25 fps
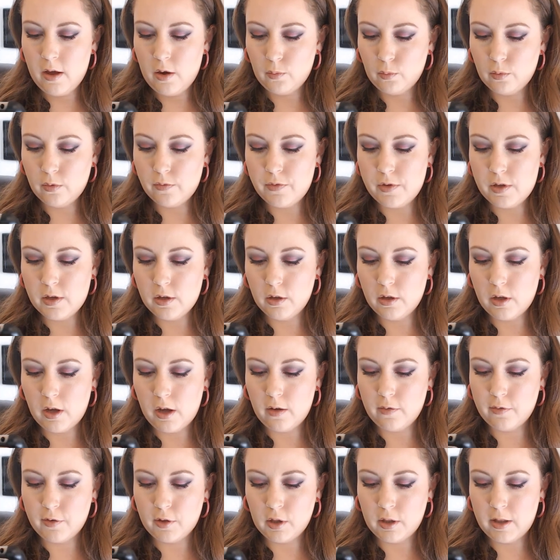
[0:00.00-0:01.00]
reveal
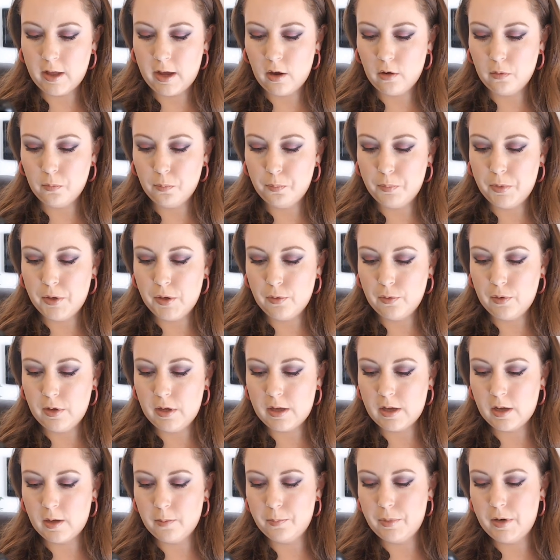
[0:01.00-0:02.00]
of Cloud Beauty
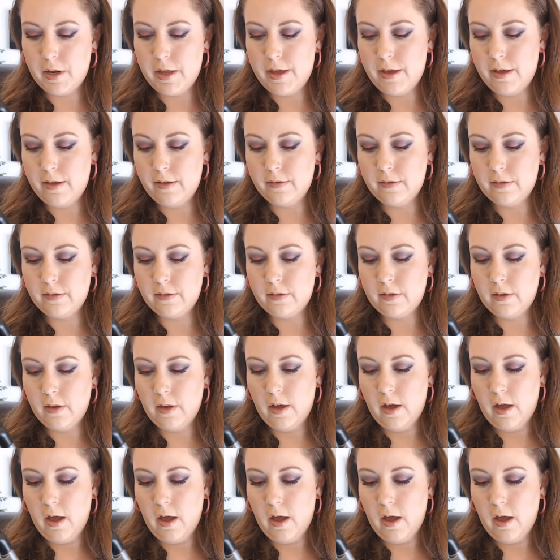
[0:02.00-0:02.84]
Company's